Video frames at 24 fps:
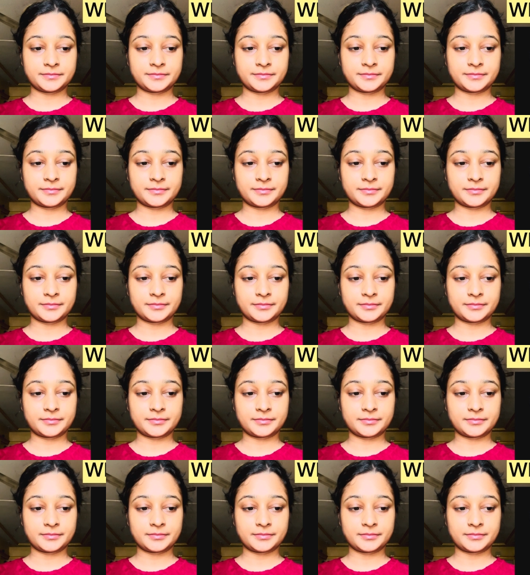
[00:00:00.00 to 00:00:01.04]

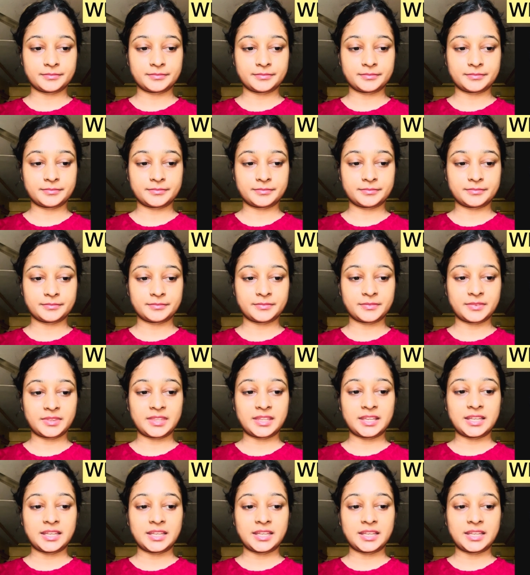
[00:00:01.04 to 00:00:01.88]
(no one is talking)